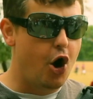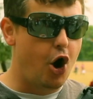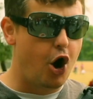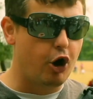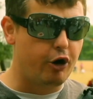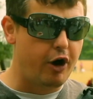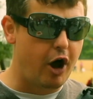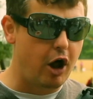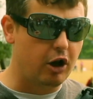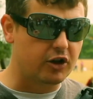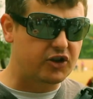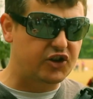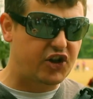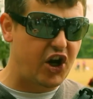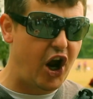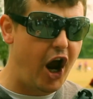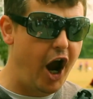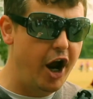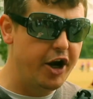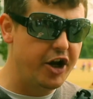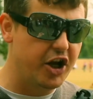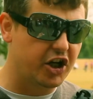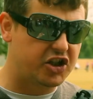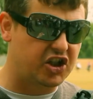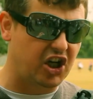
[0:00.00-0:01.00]
or
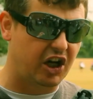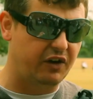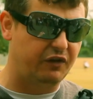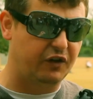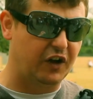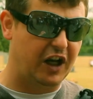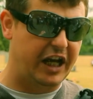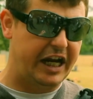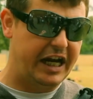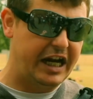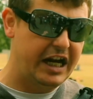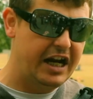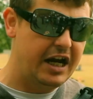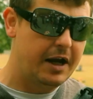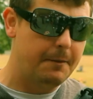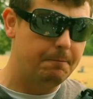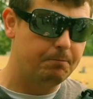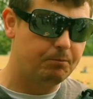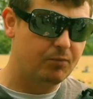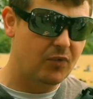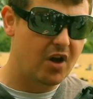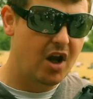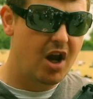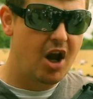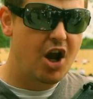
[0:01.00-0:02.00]
alternatively,
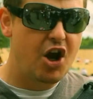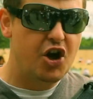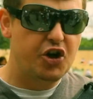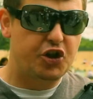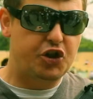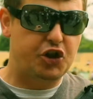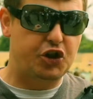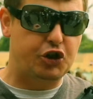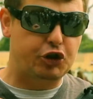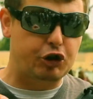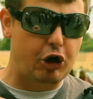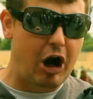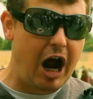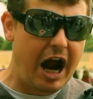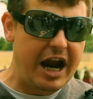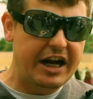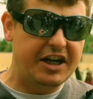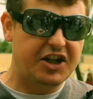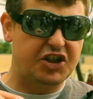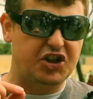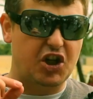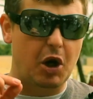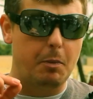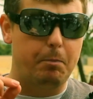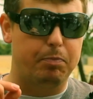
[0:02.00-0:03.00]

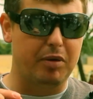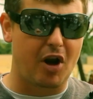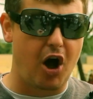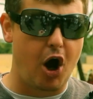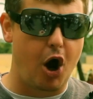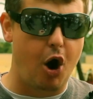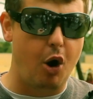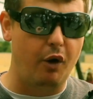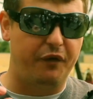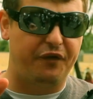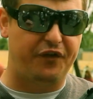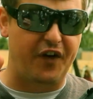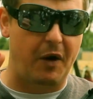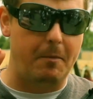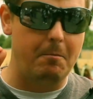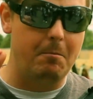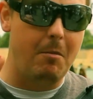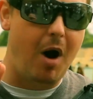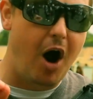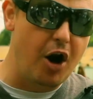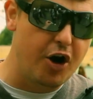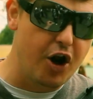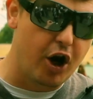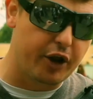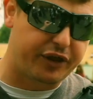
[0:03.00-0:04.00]
strikes a blow for
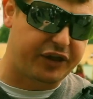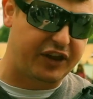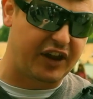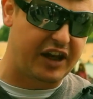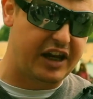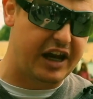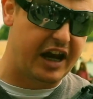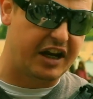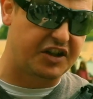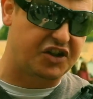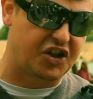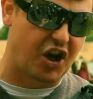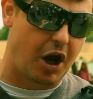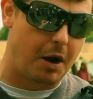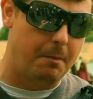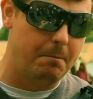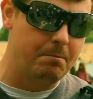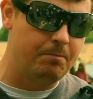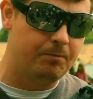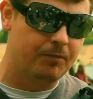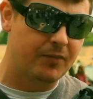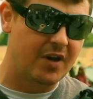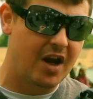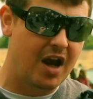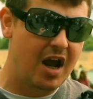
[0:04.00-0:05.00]

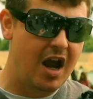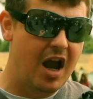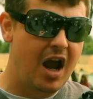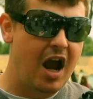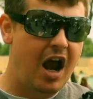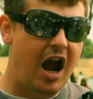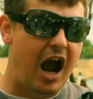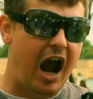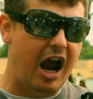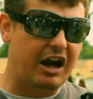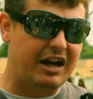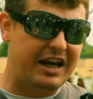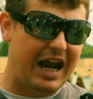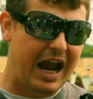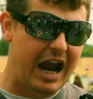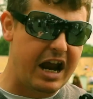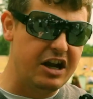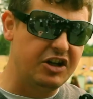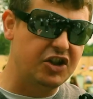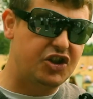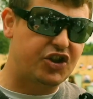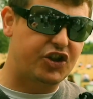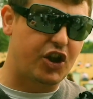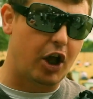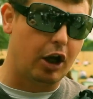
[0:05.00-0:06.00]
monotheism
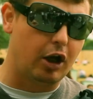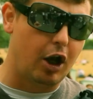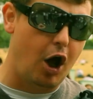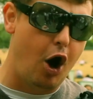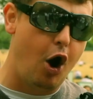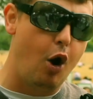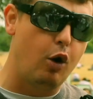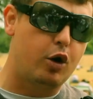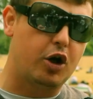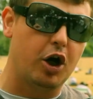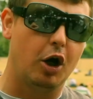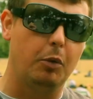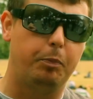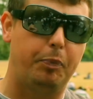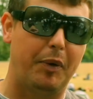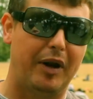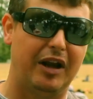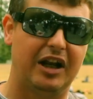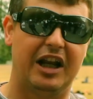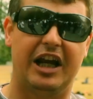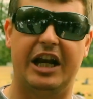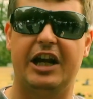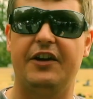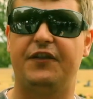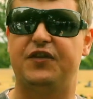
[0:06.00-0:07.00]
against the local
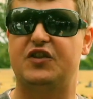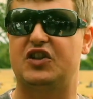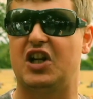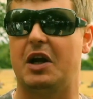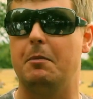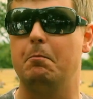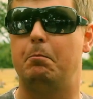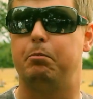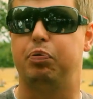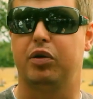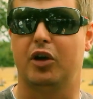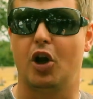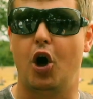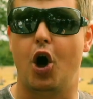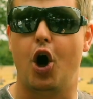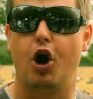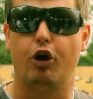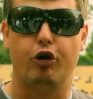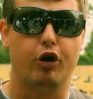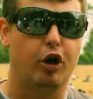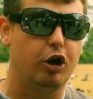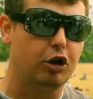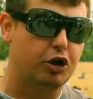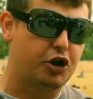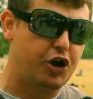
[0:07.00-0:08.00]
beliefs in
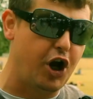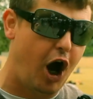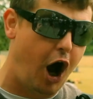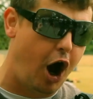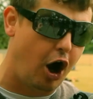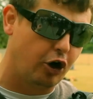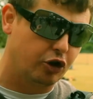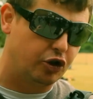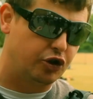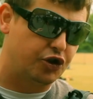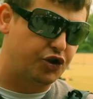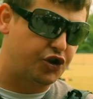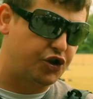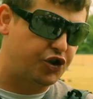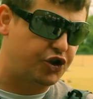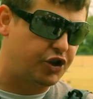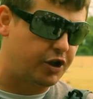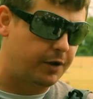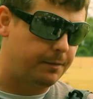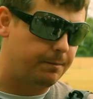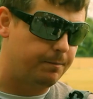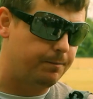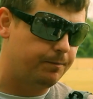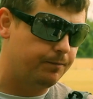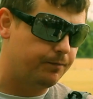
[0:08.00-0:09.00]
plural gods.